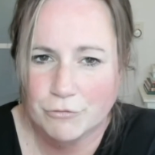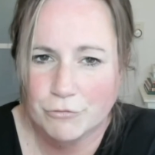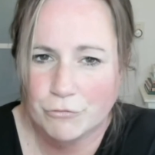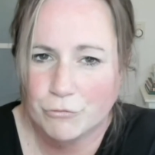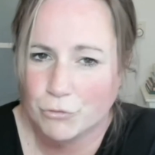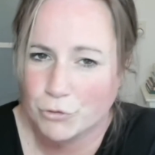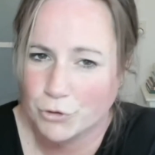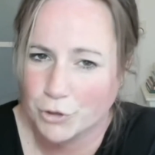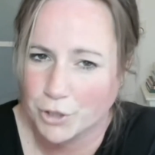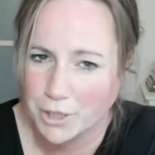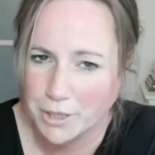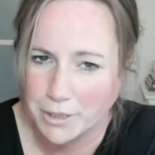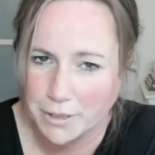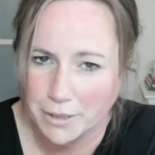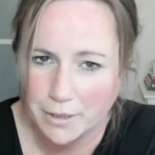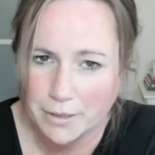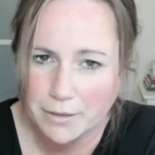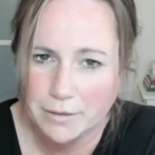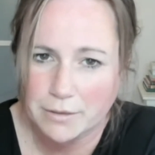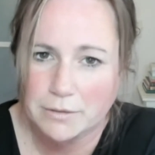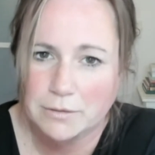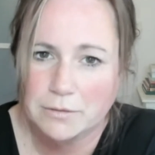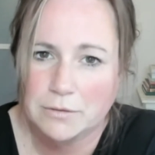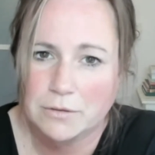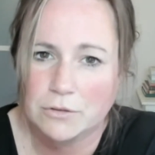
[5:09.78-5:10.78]
for a
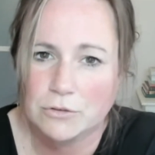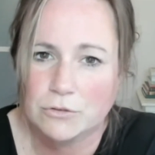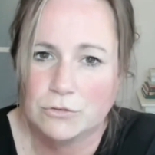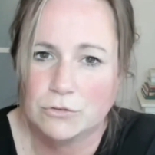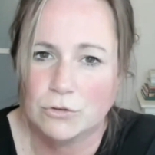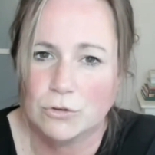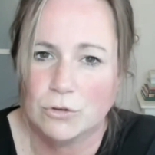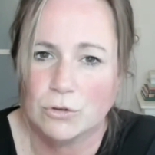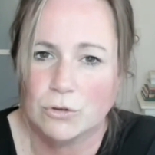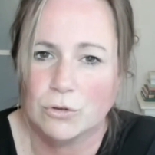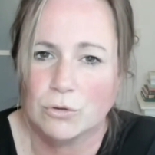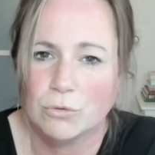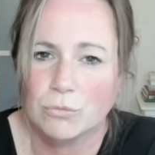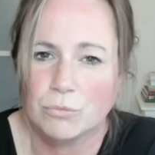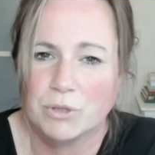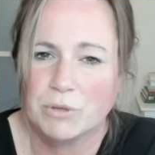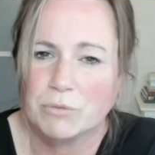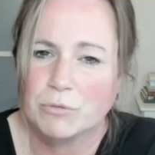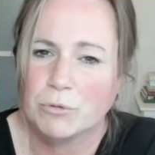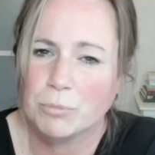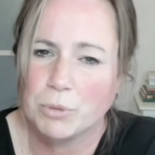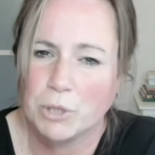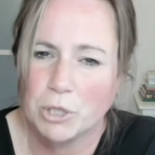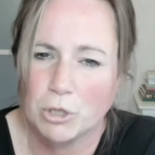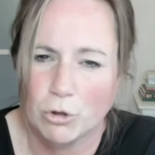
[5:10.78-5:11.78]
year, so we
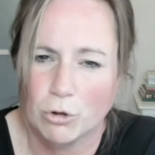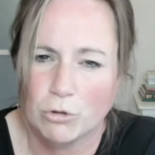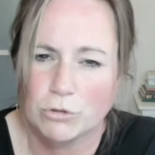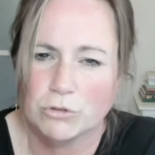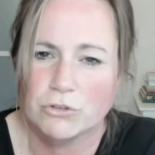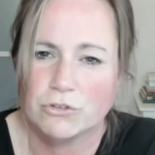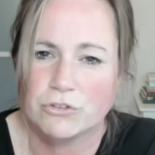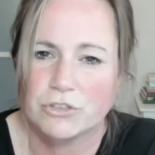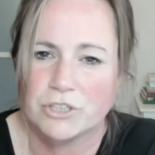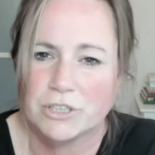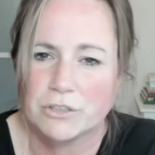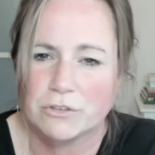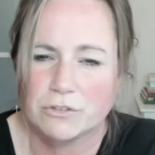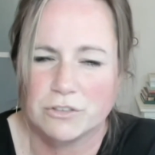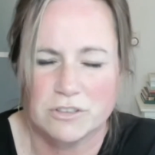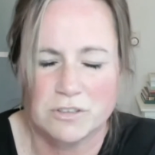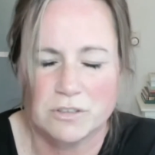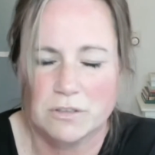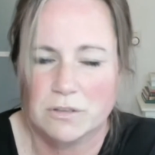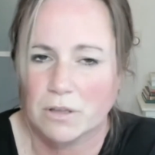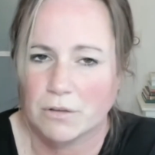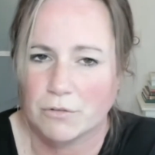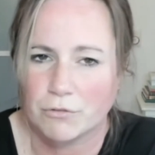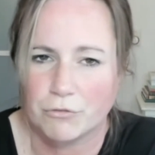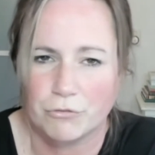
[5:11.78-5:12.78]
will be launching
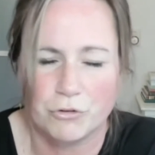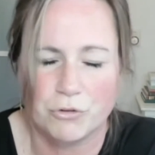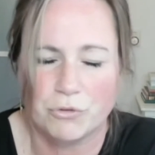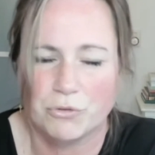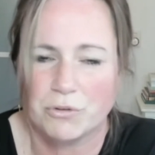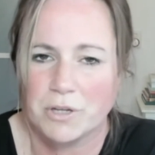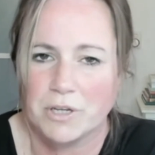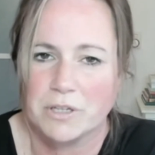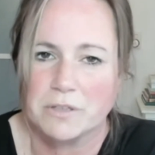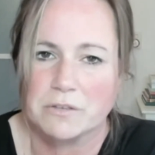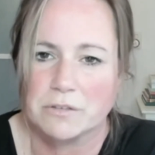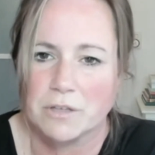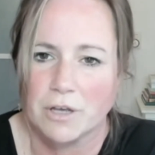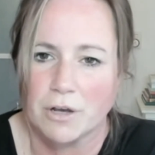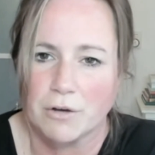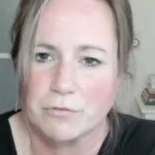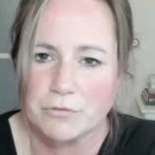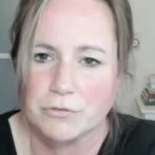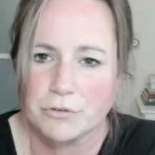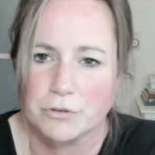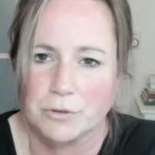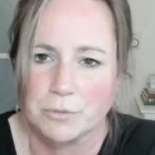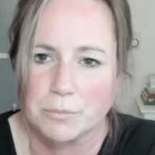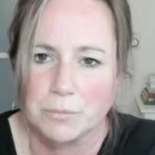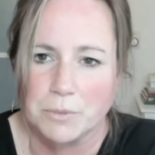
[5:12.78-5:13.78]
just a few days
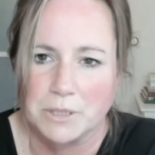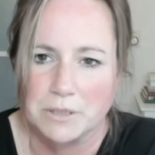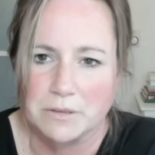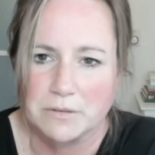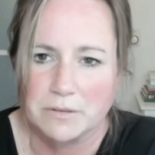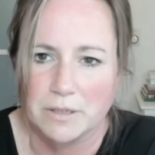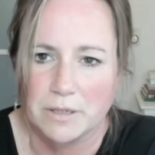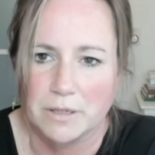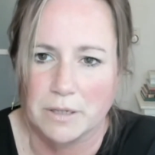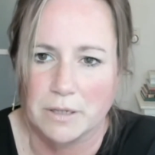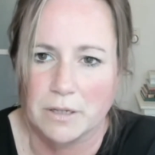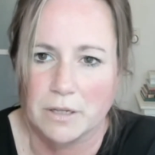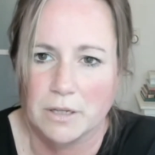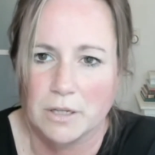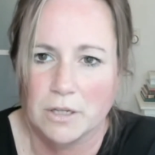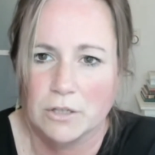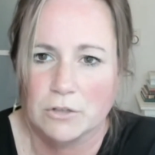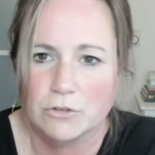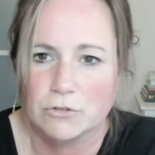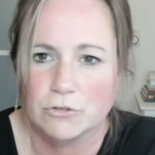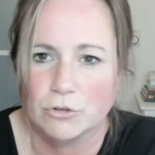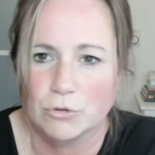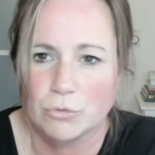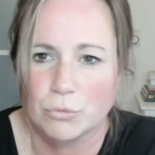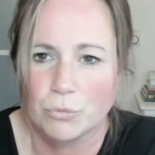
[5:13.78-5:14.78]
after the meeting.
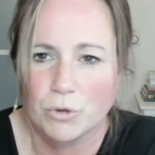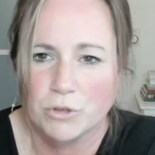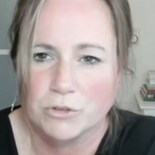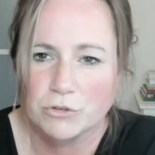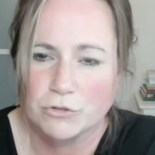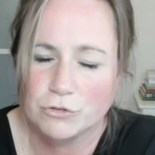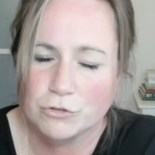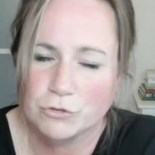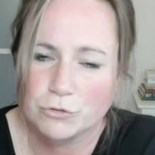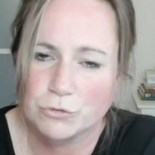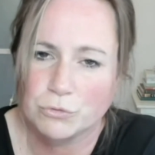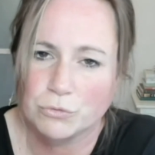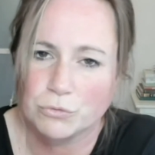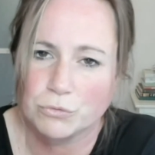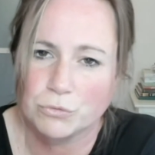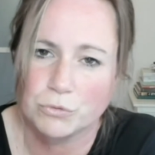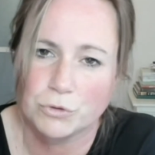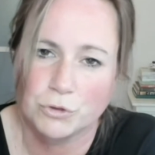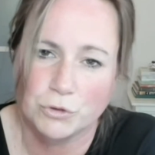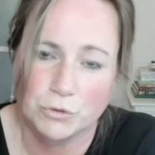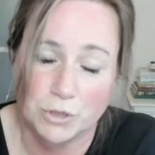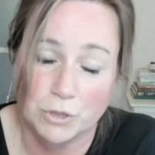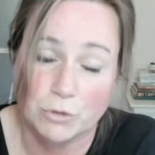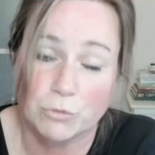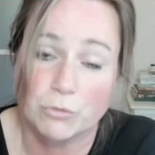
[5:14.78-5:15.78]
So once you
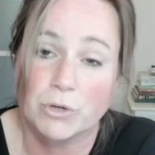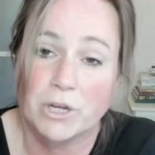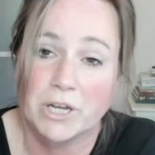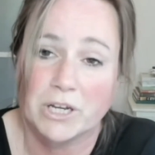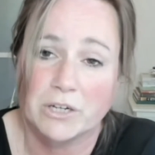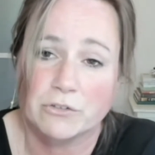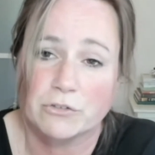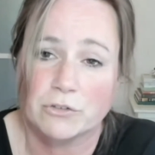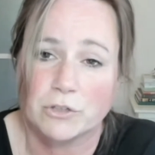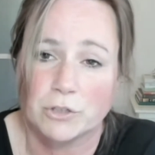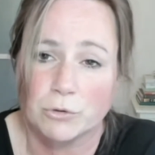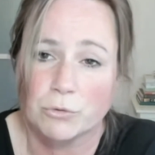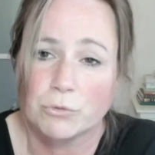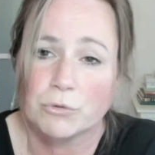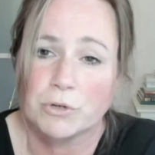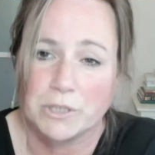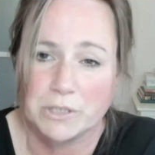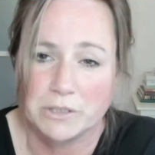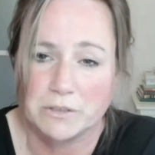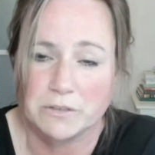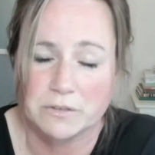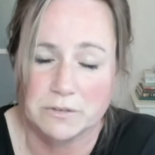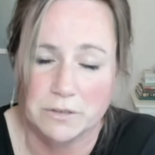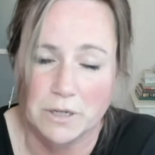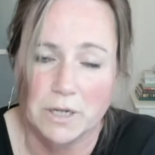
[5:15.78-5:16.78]
can actually
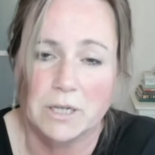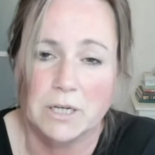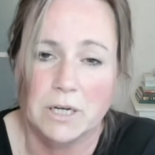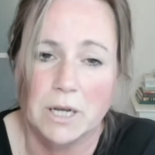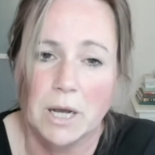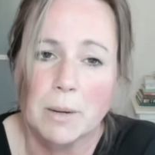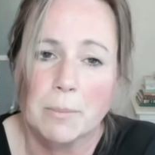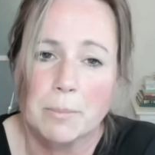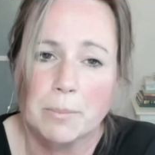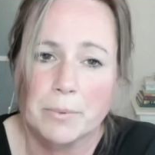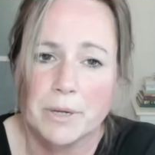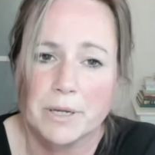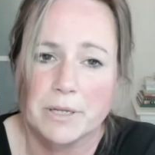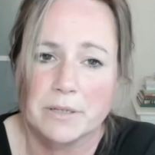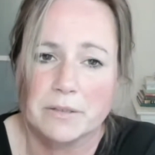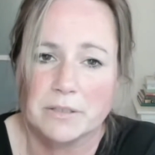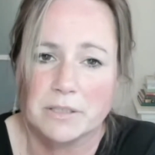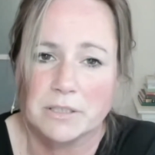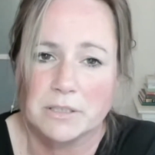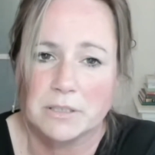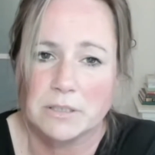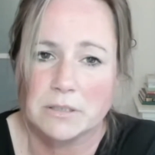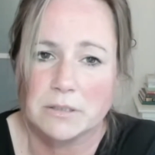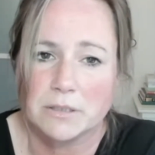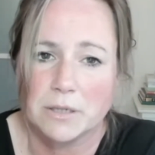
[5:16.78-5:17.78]
already sign up at
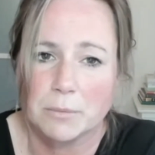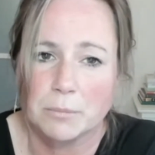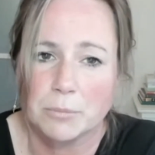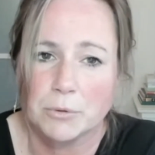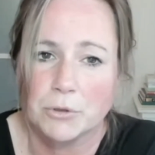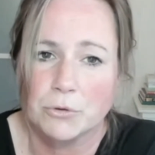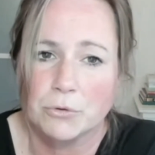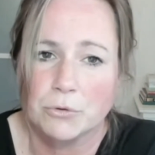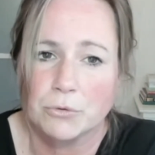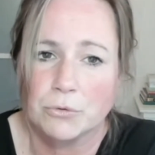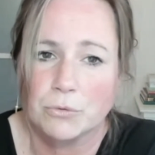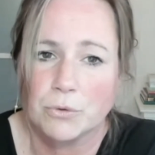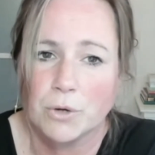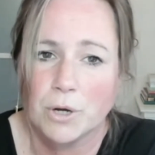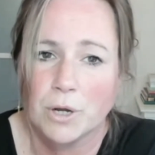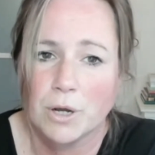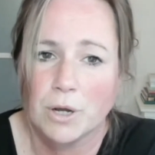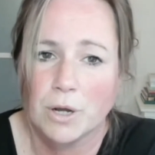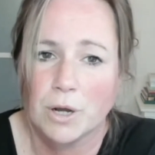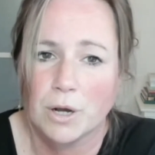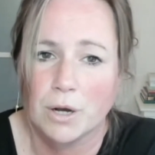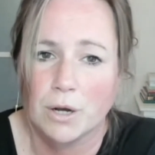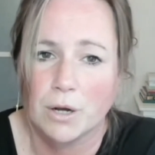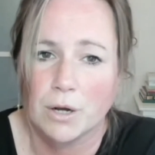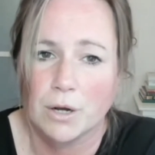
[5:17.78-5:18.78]

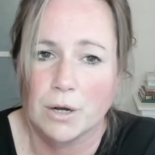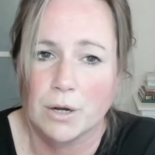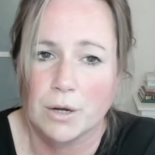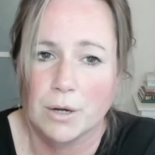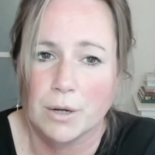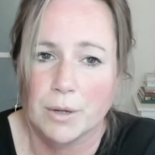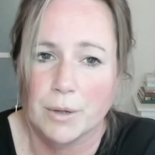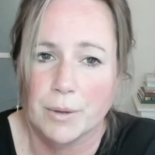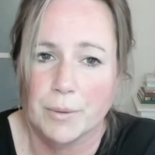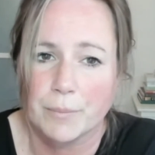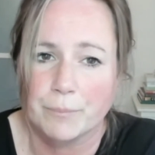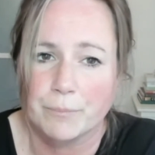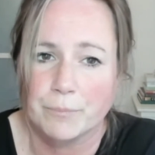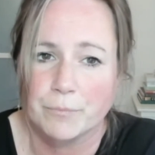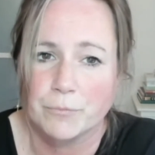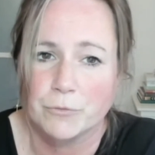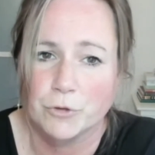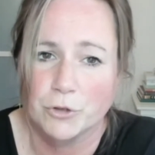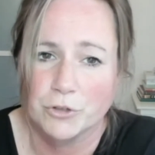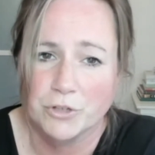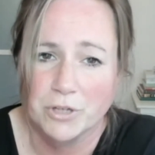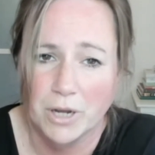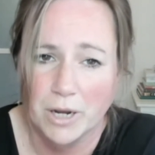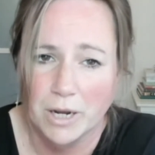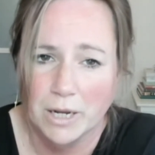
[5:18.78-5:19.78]

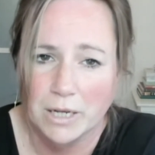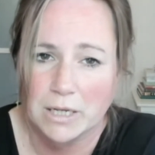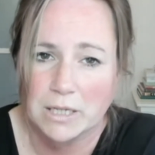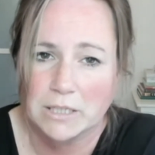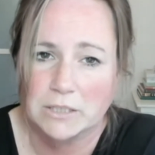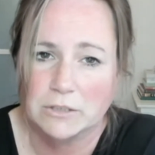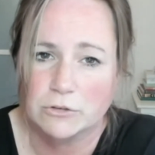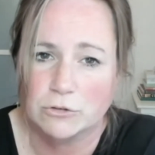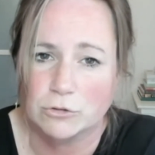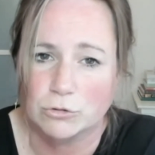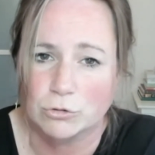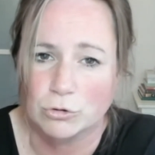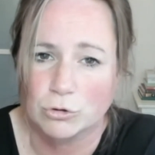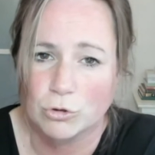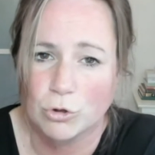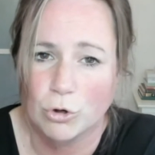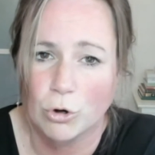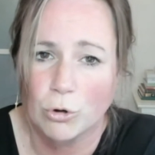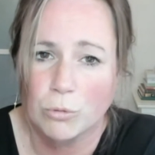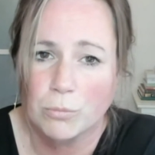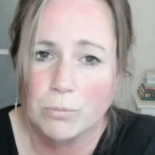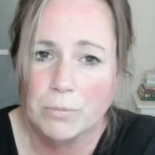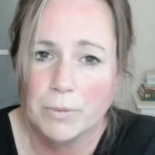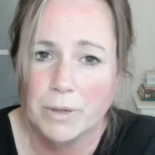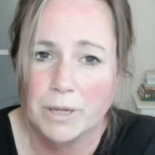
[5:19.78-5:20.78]

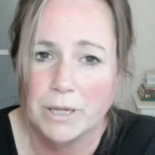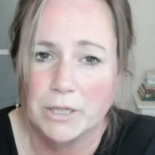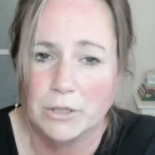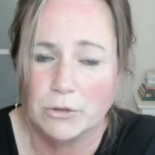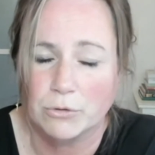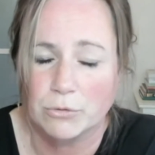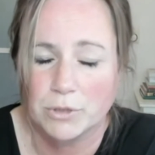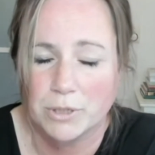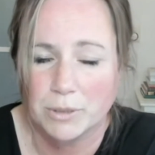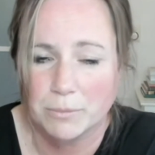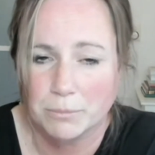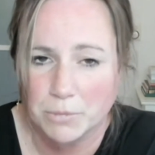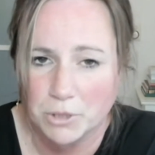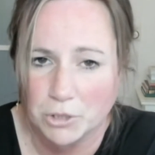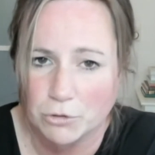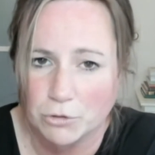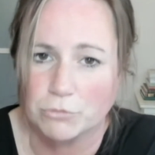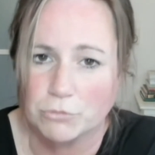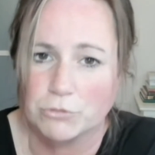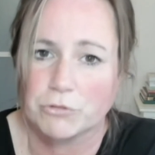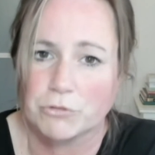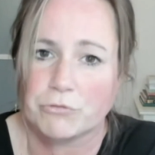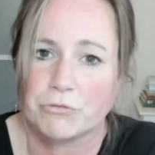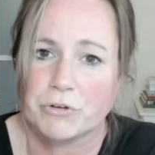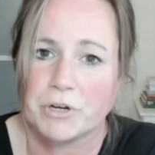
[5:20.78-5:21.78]
ddw.highlights.com, and you can be
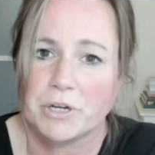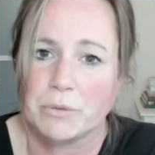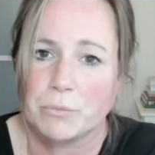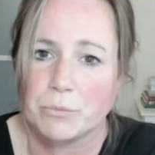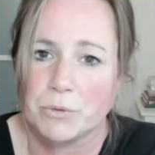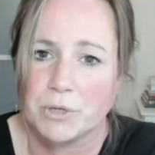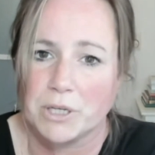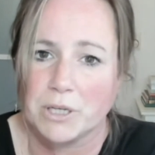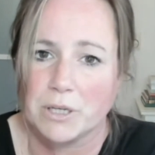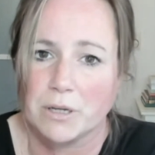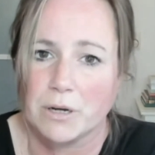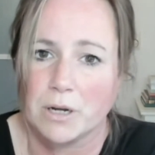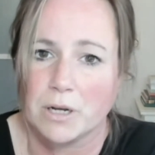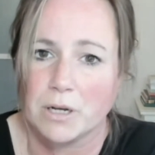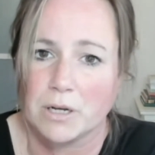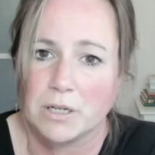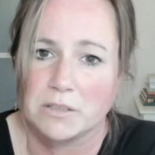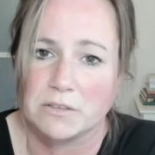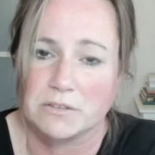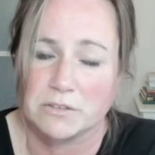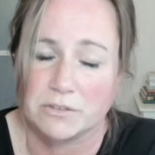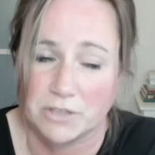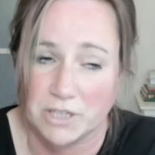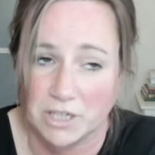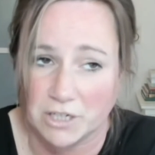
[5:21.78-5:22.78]
notified when the
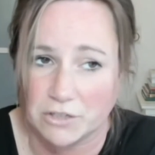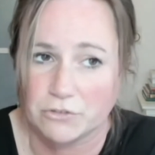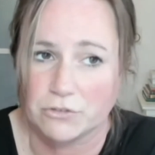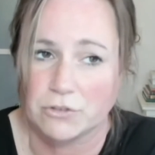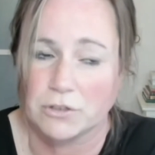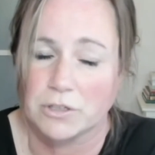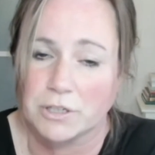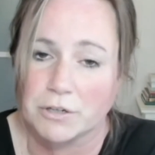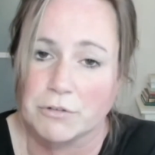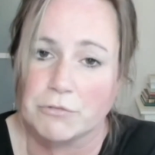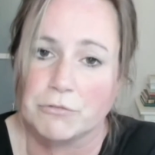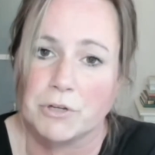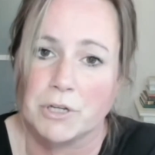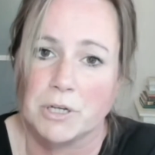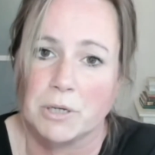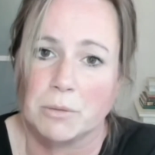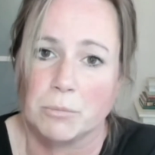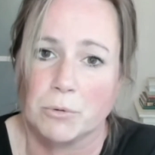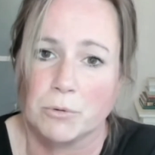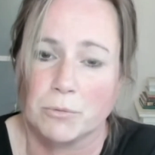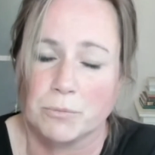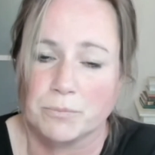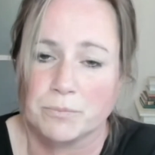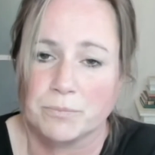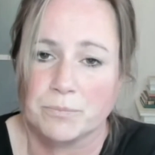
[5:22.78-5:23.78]
highlights are actually
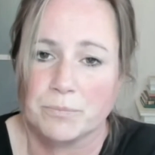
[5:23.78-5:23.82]
available.